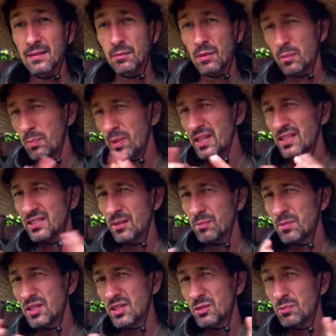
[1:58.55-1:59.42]
but it picks
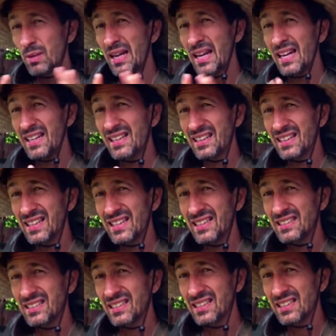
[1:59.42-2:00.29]
up these bad
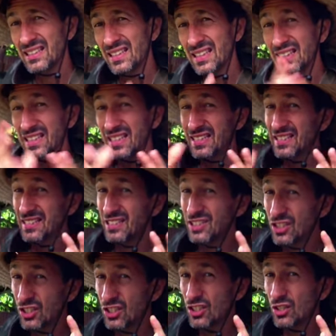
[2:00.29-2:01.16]
things and gets
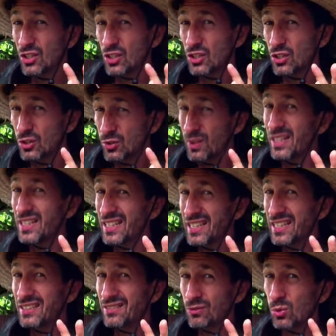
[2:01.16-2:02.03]
into your
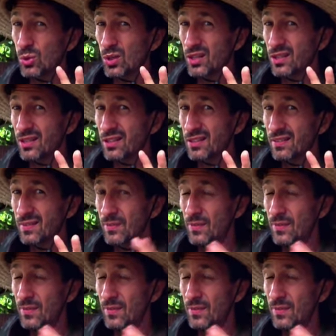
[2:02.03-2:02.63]
drinking water,